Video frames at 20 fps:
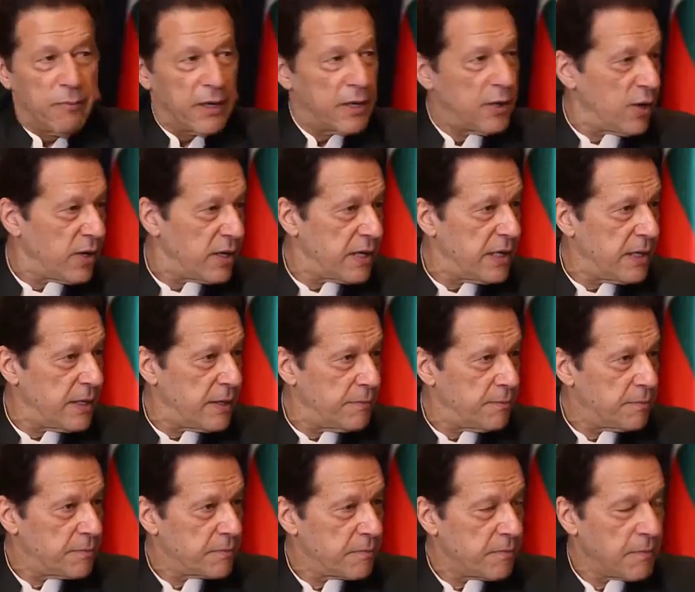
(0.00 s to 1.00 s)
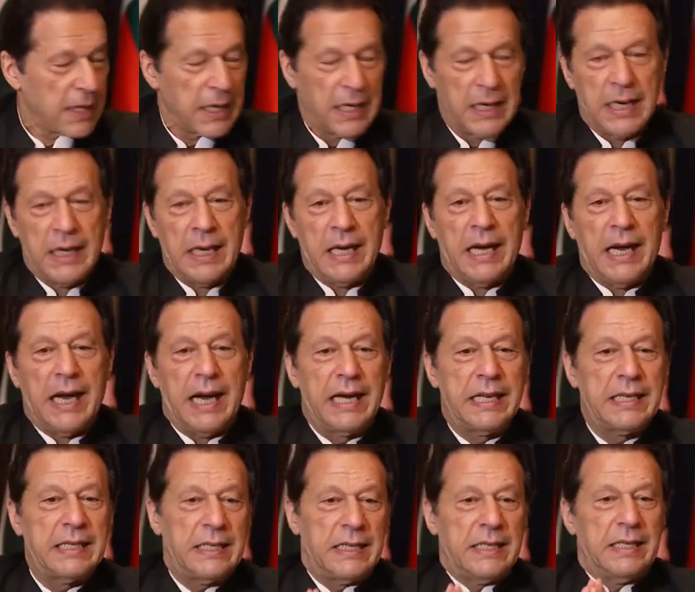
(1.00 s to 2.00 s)
but not here.
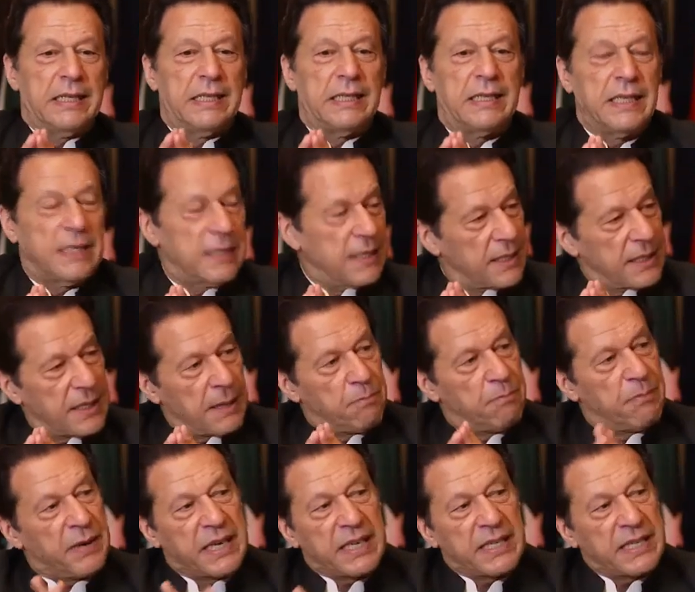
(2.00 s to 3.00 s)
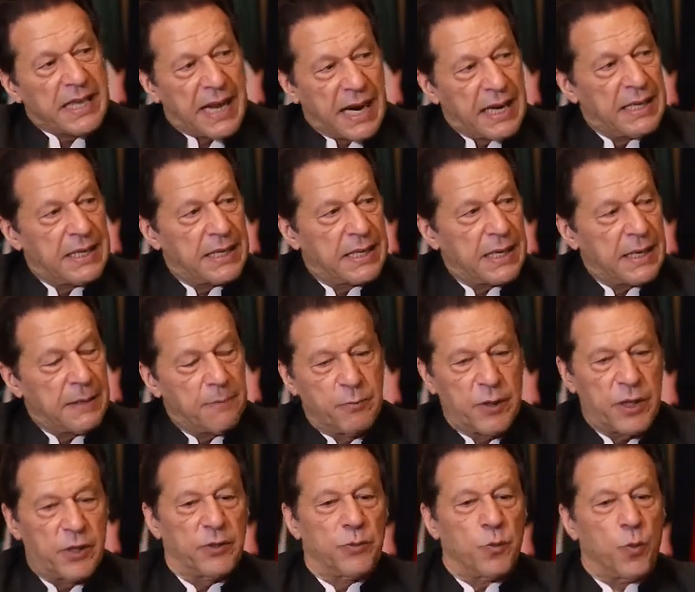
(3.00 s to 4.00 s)
And this is our biggest handicap,
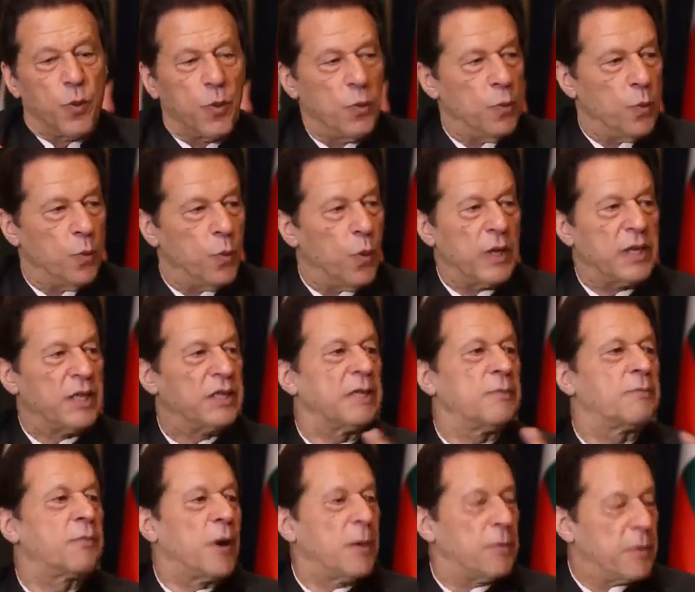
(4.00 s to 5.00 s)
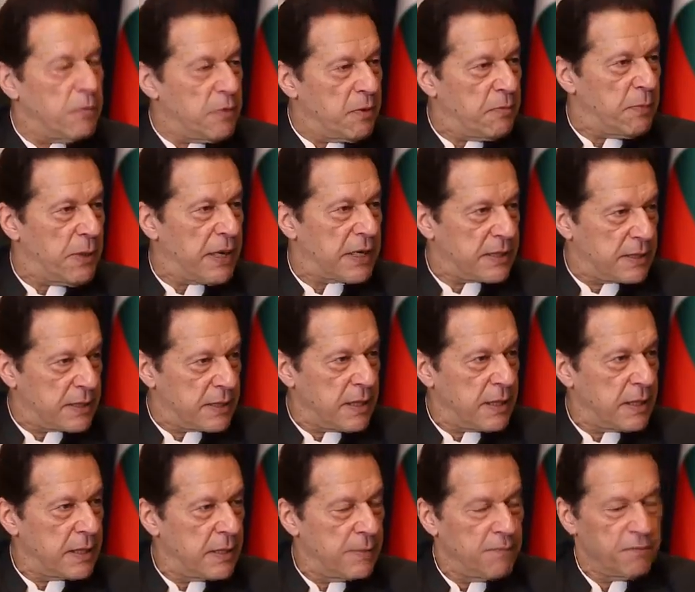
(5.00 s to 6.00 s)
because what is the problem of
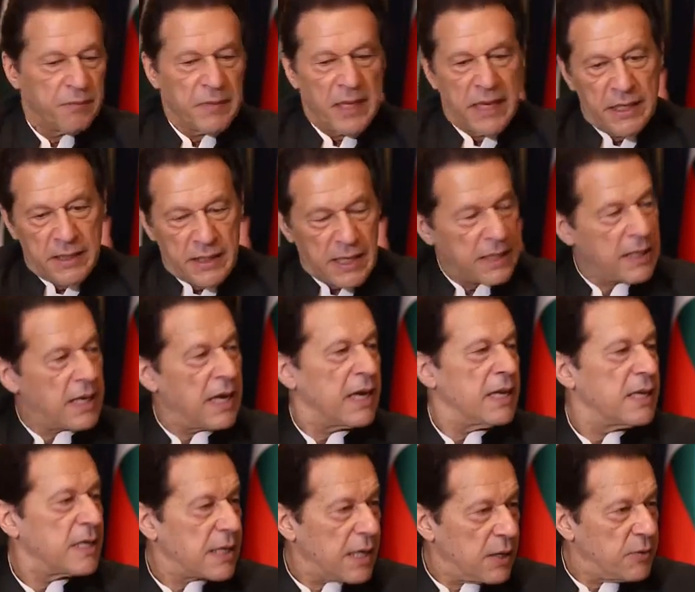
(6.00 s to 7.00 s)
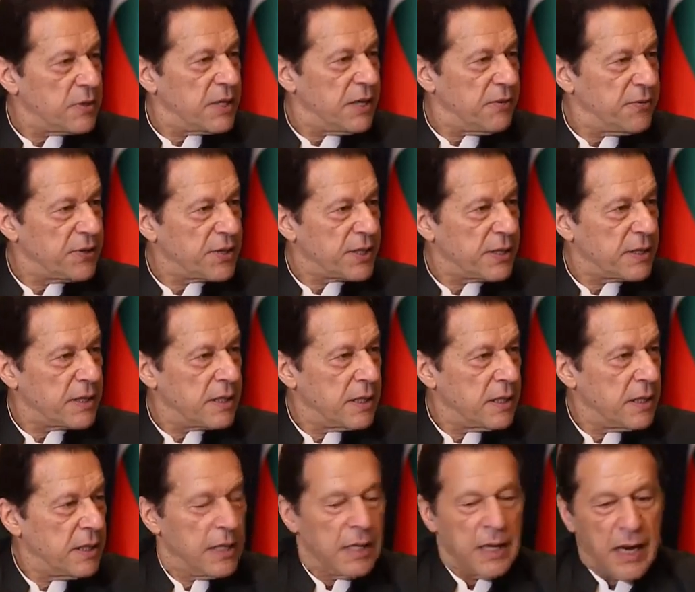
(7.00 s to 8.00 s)
Pakistan? It's our current account deficit.
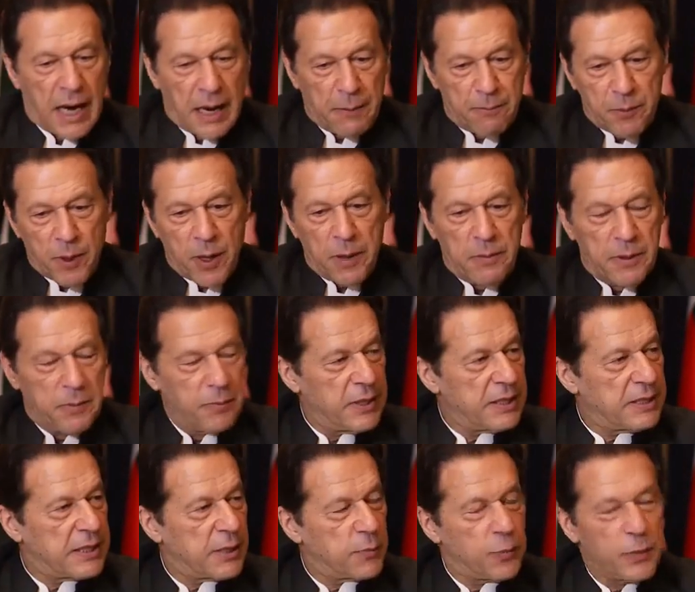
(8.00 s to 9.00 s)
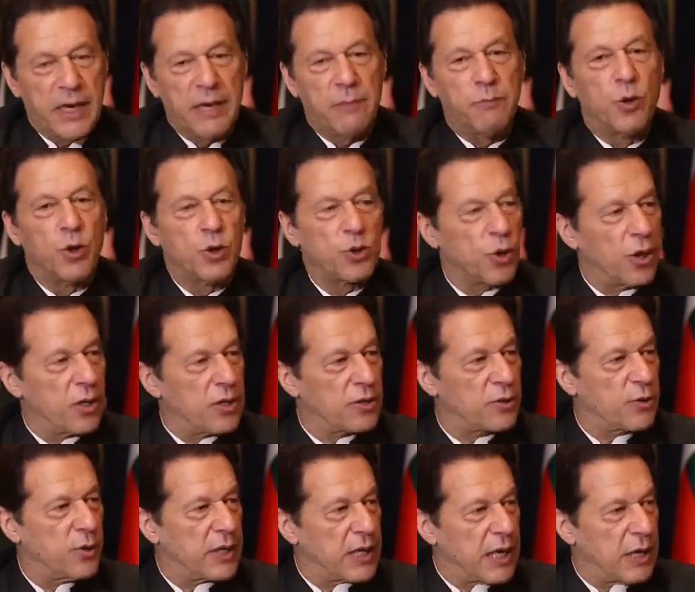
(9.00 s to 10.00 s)
Our problem is that we have more dollars
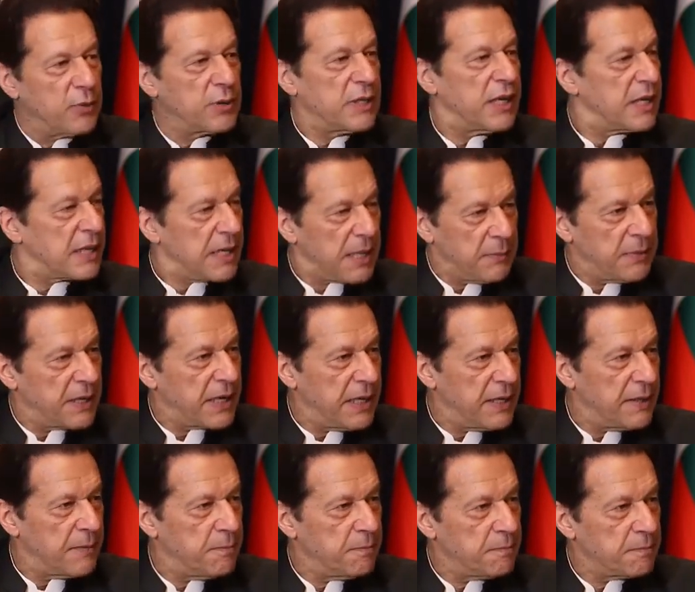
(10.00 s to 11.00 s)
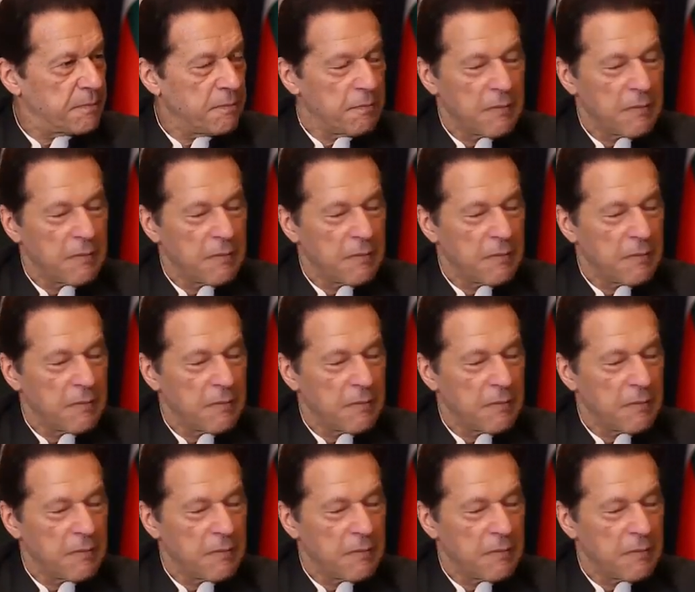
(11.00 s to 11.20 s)
going out than coming in.